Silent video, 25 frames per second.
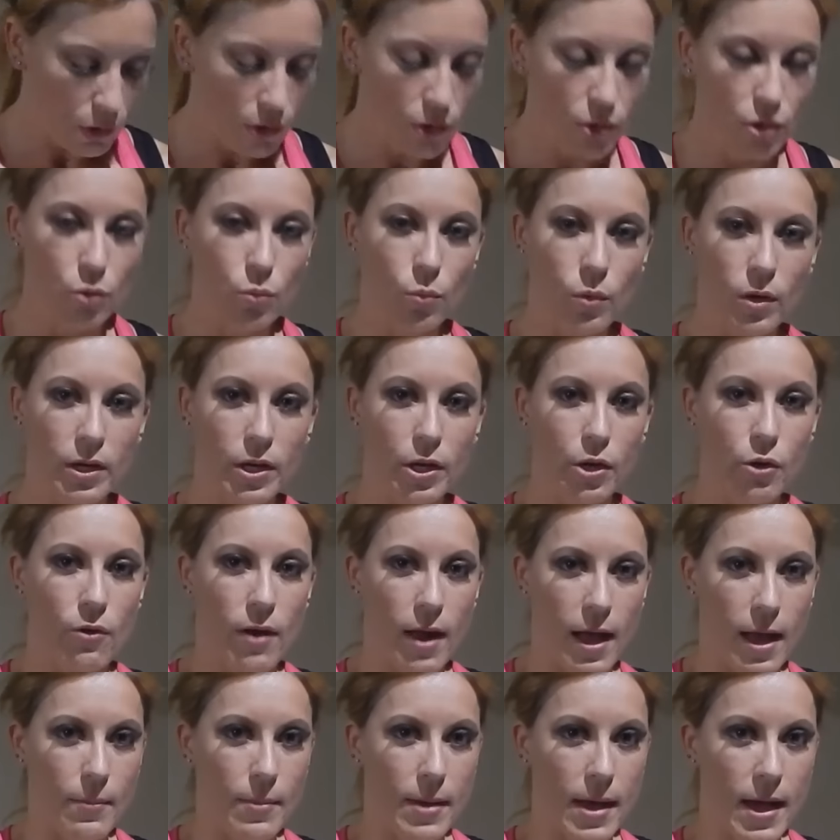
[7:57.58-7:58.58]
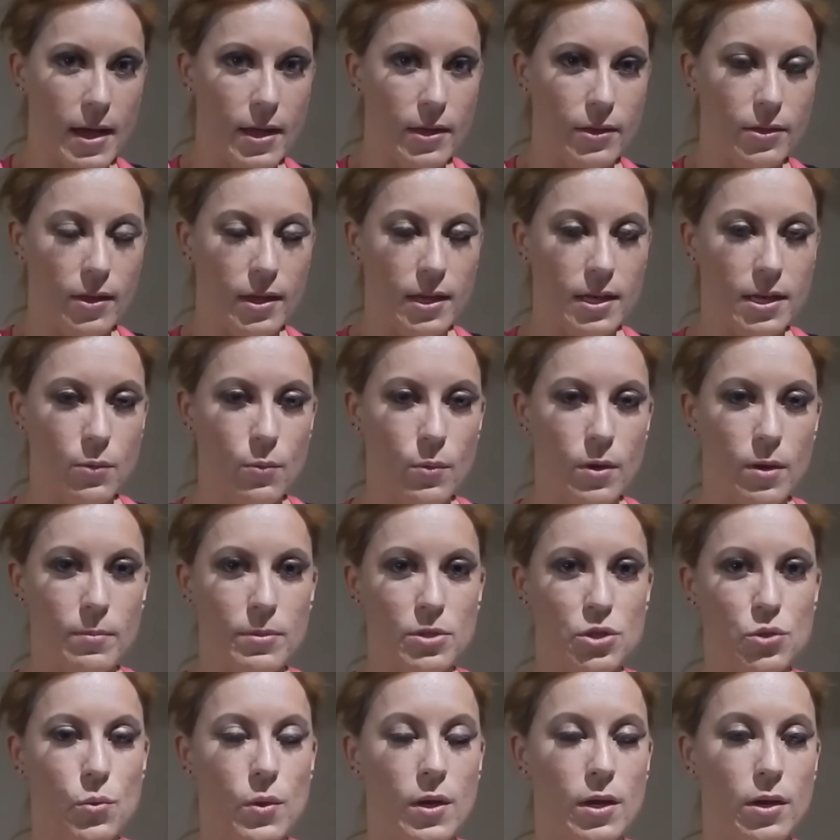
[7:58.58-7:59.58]
You want to grab, I have anywhere
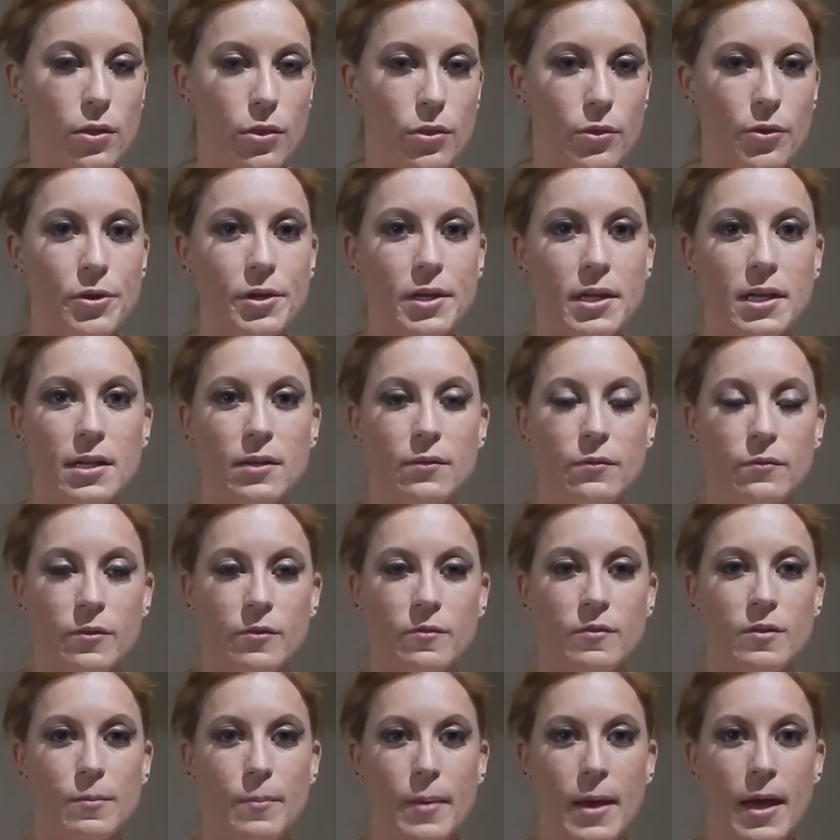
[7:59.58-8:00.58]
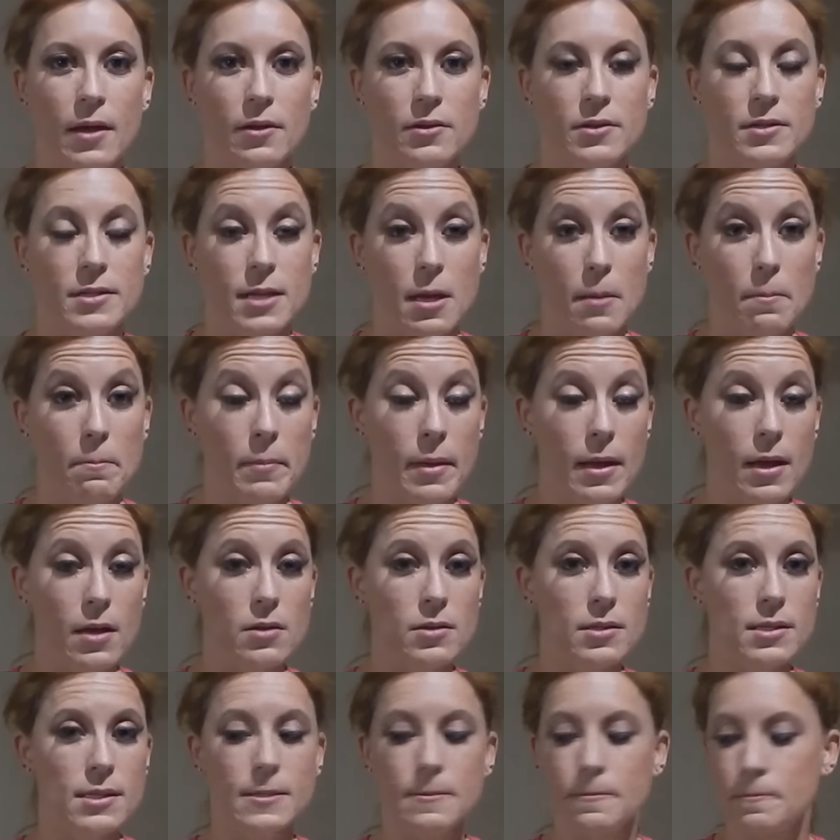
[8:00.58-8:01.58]
between 30 to 50 pound
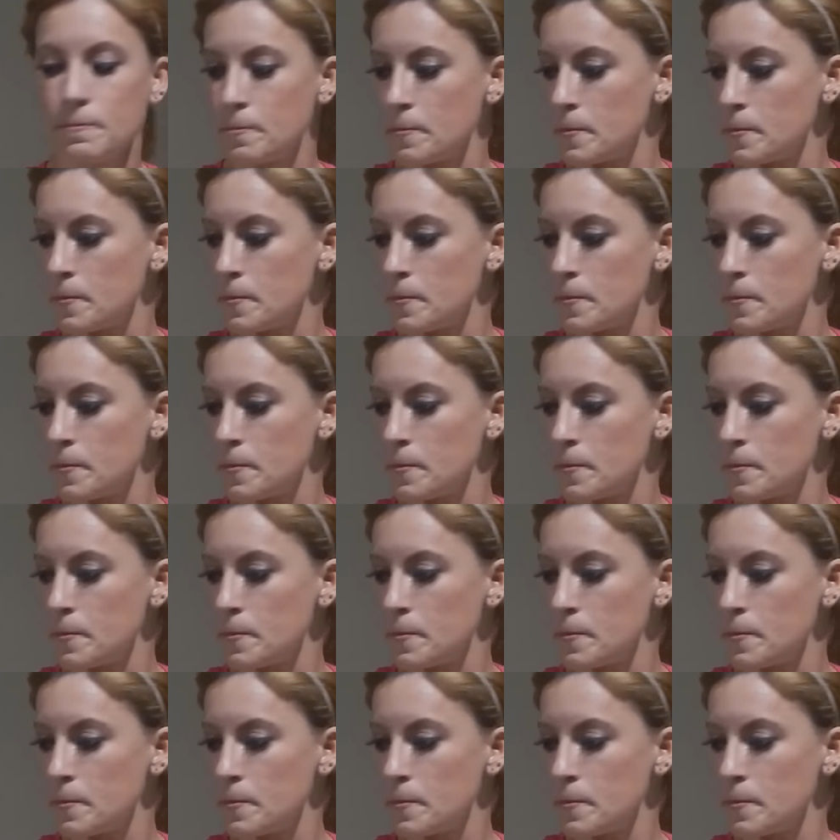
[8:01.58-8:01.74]
dumbbells.